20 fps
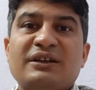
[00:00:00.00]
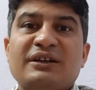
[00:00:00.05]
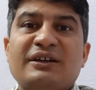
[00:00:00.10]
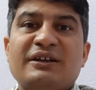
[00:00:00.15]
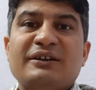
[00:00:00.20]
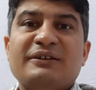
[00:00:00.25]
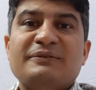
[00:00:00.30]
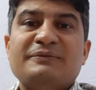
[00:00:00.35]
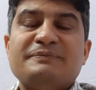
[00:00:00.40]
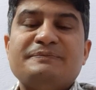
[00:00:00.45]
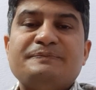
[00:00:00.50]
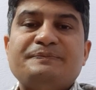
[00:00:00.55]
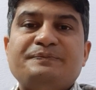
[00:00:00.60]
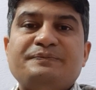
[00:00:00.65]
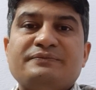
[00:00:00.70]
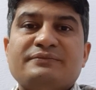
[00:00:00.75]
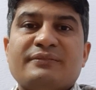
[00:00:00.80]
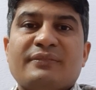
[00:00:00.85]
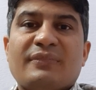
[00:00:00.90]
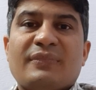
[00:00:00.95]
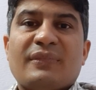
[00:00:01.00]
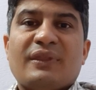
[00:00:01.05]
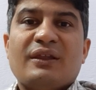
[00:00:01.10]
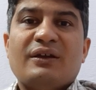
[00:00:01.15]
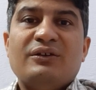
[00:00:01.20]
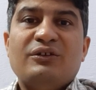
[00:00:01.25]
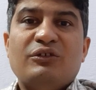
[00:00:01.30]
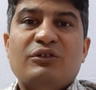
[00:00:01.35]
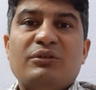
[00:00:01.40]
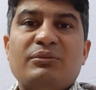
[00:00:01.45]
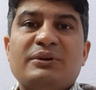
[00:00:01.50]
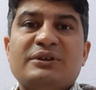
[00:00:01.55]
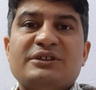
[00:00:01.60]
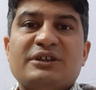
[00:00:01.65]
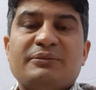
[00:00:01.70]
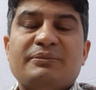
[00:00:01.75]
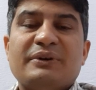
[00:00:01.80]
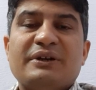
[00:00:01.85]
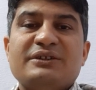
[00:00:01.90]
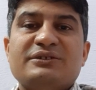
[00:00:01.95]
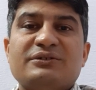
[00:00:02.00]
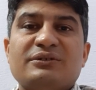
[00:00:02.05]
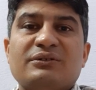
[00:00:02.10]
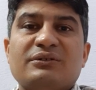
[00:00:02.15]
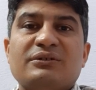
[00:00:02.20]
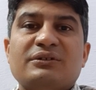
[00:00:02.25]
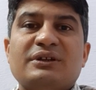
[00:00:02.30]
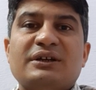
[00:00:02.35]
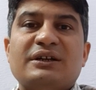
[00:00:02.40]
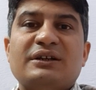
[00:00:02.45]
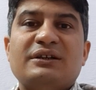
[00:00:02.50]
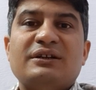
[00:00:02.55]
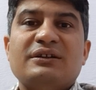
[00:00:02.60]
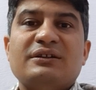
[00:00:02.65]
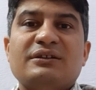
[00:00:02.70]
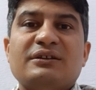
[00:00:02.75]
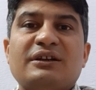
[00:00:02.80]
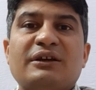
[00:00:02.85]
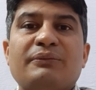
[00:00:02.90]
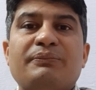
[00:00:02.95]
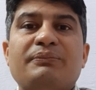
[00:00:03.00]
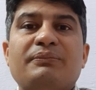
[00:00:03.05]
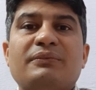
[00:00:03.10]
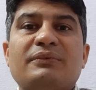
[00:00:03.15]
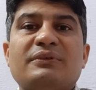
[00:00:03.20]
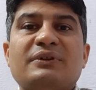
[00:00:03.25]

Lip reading: know that the